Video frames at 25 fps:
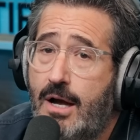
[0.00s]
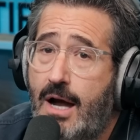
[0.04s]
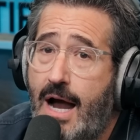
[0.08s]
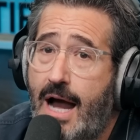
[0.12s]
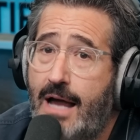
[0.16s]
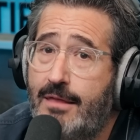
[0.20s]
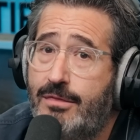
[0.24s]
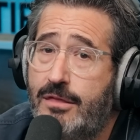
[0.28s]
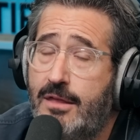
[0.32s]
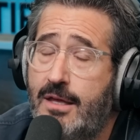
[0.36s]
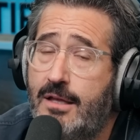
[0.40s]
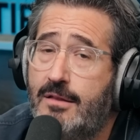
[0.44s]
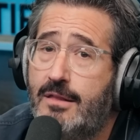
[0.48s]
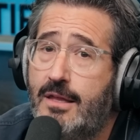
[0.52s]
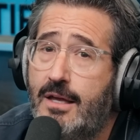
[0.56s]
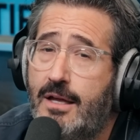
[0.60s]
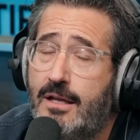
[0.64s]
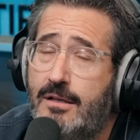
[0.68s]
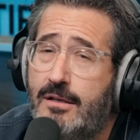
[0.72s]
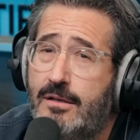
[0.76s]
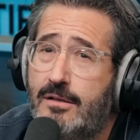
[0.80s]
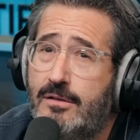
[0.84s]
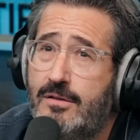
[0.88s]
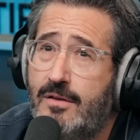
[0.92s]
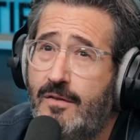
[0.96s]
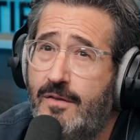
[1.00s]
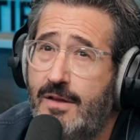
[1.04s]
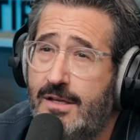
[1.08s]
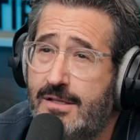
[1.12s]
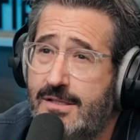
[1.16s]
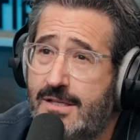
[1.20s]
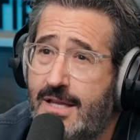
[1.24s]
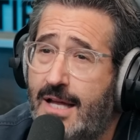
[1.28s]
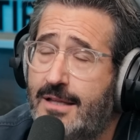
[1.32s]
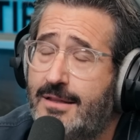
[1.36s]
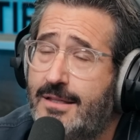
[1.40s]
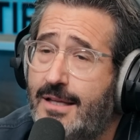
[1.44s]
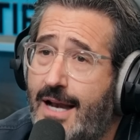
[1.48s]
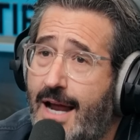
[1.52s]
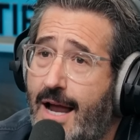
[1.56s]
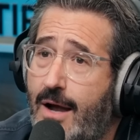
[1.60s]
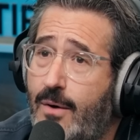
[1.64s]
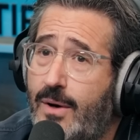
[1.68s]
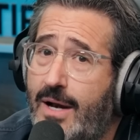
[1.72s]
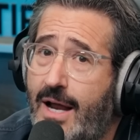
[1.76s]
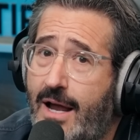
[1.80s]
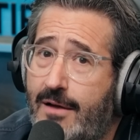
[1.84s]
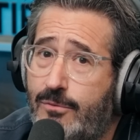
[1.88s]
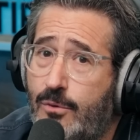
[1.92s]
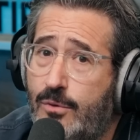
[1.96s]
I think that to the extent that I
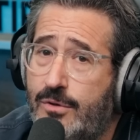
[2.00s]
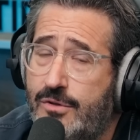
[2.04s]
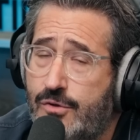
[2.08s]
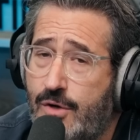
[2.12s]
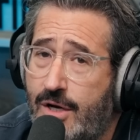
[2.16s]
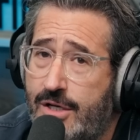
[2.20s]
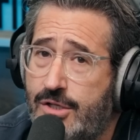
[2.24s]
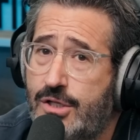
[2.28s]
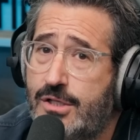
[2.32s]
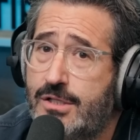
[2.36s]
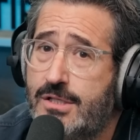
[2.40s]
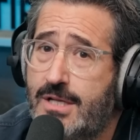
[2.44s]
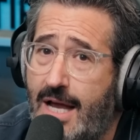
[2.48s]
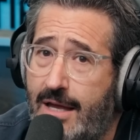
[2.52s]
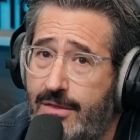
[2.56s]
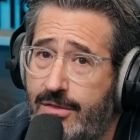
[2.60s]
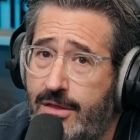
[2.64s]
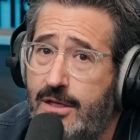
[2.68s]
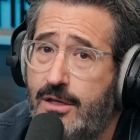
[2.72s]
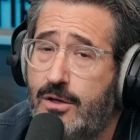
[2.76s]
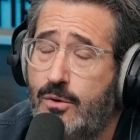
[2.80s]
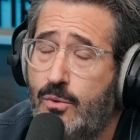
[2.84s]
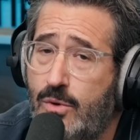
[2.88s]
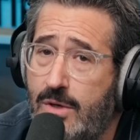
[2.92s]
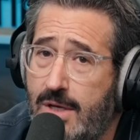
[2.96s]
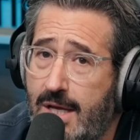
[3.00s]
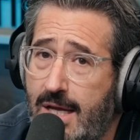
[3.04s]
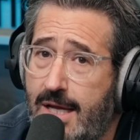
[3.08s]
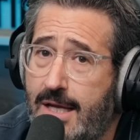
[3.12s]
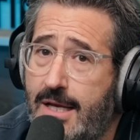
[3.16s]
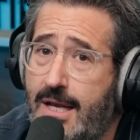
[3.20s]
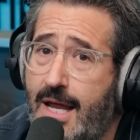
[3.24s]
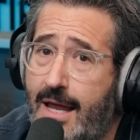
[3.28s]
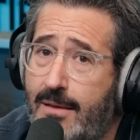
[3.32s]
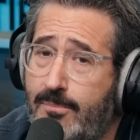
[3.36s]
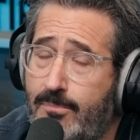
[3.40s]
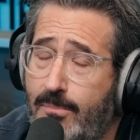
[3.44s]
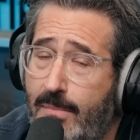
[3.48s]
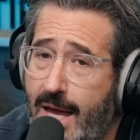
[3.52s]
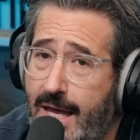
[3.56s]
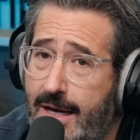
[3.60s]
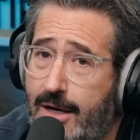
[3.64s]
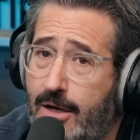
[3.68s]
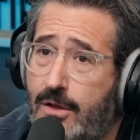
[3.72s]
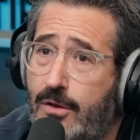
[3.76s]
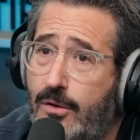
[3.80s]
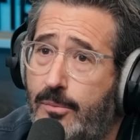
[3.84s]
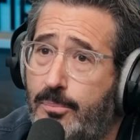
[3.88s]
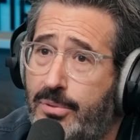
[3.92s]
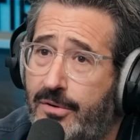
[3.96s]
would have restrictions, I think you need a
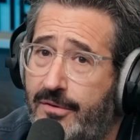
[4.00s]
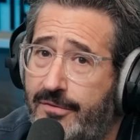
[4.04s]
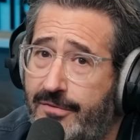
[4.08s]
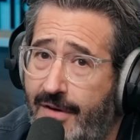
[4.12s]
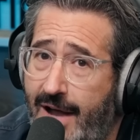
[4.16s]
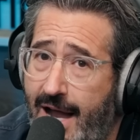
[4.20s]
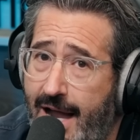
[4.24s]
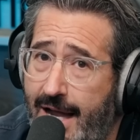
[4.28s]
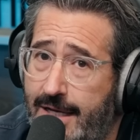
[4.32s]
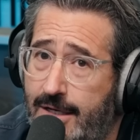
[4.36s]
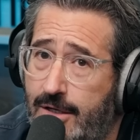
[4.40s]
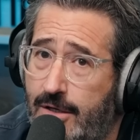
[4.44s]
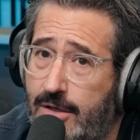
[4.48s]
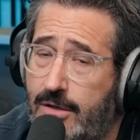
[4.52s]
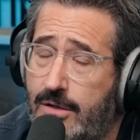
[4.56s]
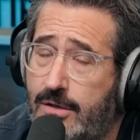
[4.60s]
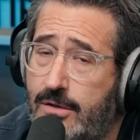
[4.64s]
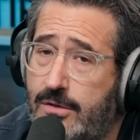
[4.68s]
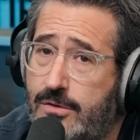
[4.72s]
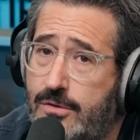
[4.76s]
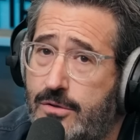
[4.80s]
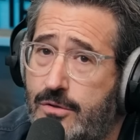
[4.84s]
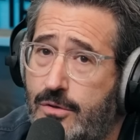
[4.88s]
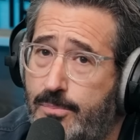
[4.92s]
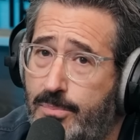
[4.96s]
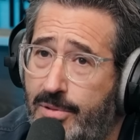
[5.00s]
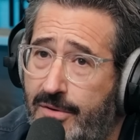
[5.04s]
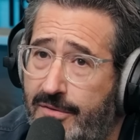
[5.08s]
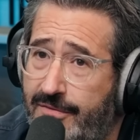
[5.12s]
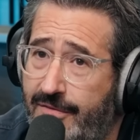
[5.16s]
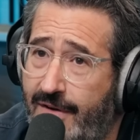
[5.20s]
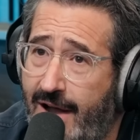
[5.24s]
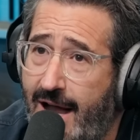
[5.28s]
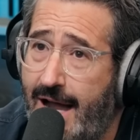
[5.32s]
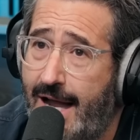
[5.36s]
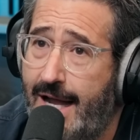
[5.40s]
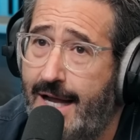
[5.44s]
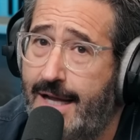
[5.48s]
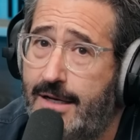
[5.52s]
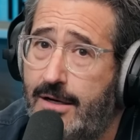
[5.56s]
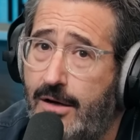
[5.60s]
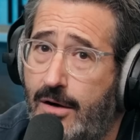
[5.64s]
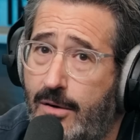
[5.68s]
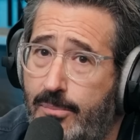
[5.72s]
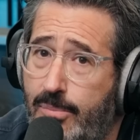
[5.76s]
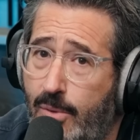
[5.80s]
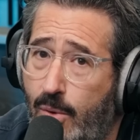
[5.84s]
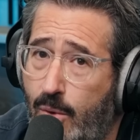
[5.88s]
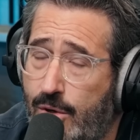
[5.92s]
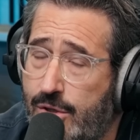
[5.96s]
medical provider to provide
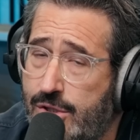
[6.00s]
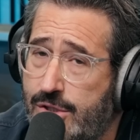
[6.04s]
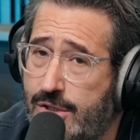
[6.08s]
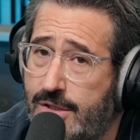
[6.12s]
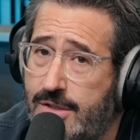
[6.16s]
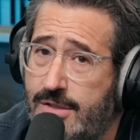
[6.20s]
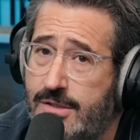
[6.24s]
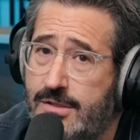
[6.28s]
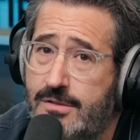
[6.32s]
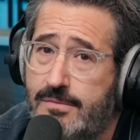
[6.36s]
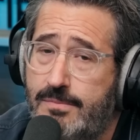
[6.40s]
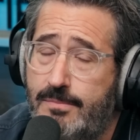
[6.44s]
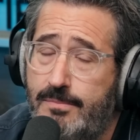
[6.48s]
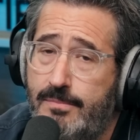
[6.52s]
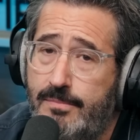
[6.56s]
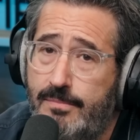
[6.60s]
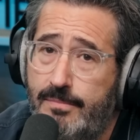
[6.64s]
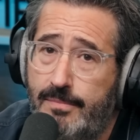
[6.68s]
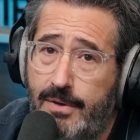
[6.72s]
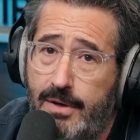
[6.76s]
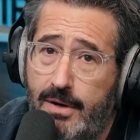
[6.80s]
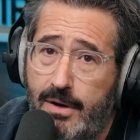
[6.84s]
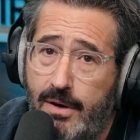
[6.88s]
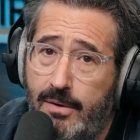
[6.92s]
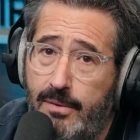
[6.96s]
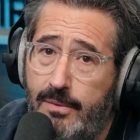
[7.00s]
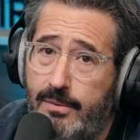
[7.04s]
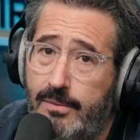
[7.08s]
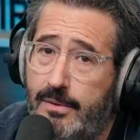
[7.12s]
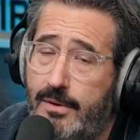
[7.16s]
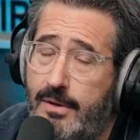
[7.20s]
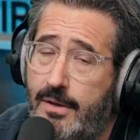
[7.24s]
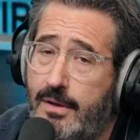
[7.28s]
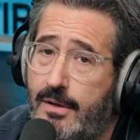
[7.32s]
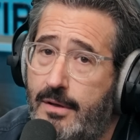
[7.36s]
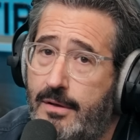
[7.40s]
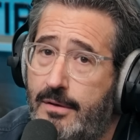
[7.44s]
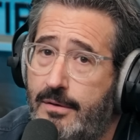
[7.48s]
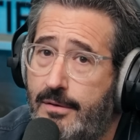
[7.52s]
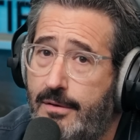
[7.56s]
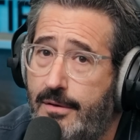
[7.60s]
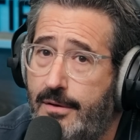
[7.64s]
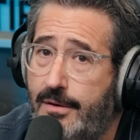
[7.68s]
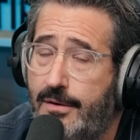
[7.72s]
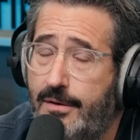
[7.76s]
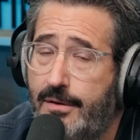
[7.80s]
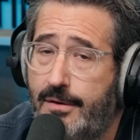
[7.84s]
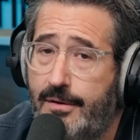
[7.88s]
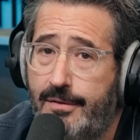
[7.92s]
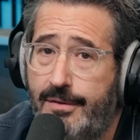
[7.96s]
abortions, you know, in
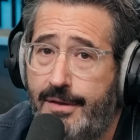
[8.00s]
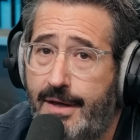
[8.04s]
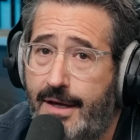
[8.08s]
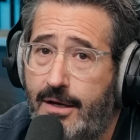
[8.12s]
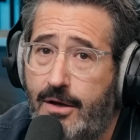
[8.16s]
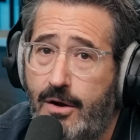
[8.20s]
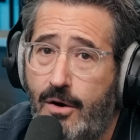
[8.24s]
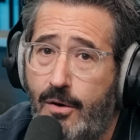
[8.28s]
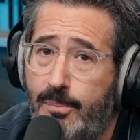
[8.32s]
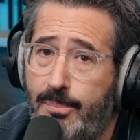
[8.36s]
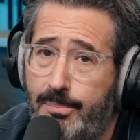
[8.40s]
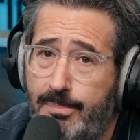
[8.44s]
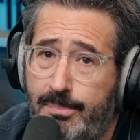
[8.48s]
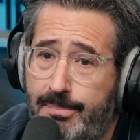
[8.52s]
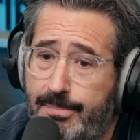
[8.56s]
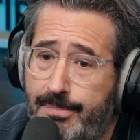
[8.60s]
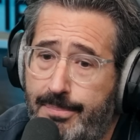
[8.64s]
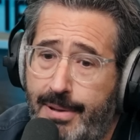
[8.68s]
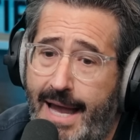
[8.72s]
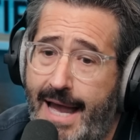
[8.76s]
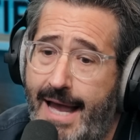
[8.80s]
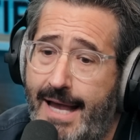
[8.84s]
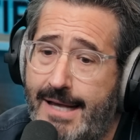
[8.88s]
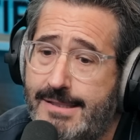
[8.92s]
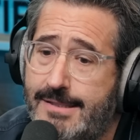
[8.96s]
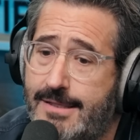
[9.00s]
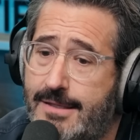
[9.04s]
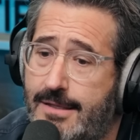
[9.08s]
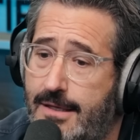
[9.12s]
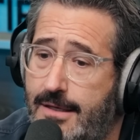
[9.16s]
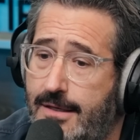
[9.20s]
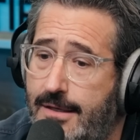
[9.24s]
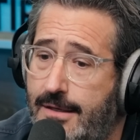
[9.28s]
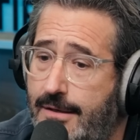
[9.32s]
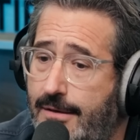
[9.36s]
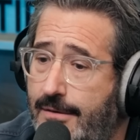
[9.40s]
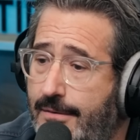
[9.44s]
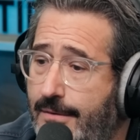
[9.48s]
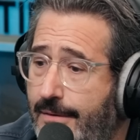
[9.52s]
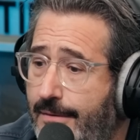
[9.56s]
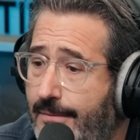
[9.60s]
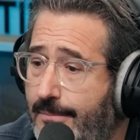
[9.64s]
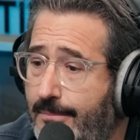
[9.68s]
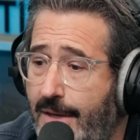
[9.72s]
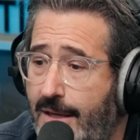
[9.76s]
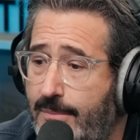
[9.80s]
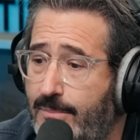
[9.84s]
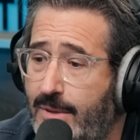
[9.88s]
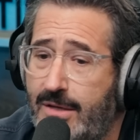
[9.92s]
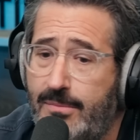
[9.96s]
uh, that go past the uh,
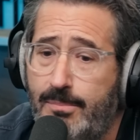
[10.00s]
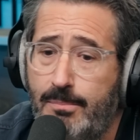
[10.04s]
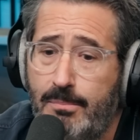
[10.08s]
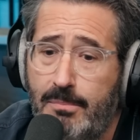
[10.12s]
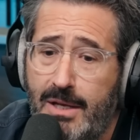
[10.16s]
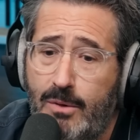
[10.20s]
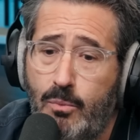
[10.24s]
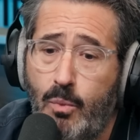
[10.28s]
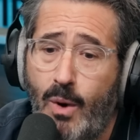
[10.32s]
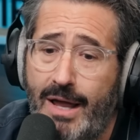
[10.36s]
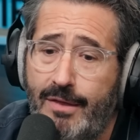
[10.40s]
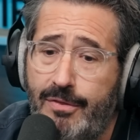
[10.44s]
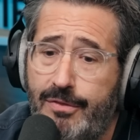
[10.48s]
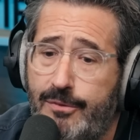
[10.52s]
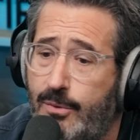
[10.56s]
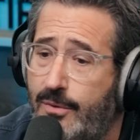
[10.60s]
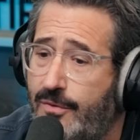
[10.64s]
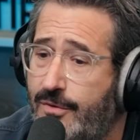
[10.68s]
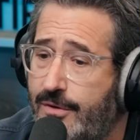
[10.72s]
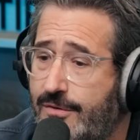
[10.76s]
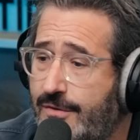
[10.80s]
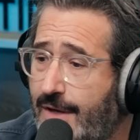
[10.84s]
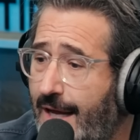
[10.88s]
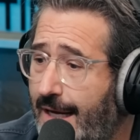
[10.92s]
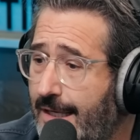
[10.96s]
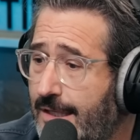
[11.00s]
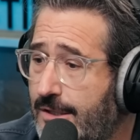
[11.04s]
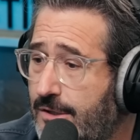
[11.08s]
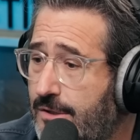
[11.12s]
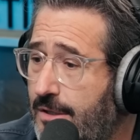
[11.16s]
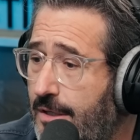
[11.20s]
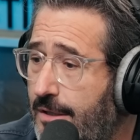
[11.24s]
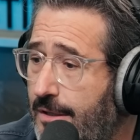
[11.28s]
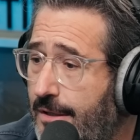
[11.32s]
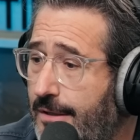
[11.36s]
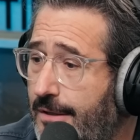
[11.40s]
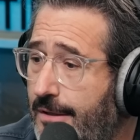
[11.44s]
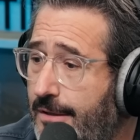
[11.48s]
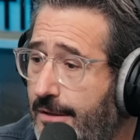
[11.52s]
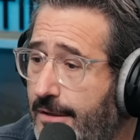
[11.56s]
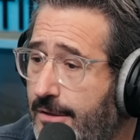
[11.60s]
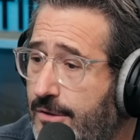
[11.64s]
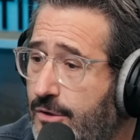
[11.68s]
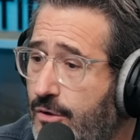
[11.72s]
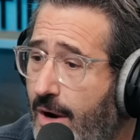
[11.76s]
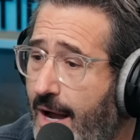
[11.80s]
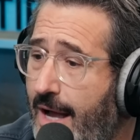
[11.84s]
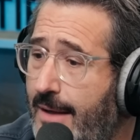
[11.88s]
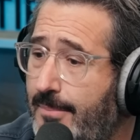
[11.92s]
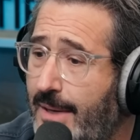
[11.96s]
maybe midway through the second uh,
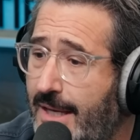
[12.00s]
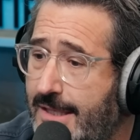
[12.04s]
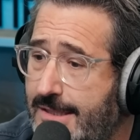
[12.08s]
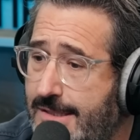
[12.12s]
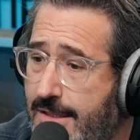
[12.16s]
trimester.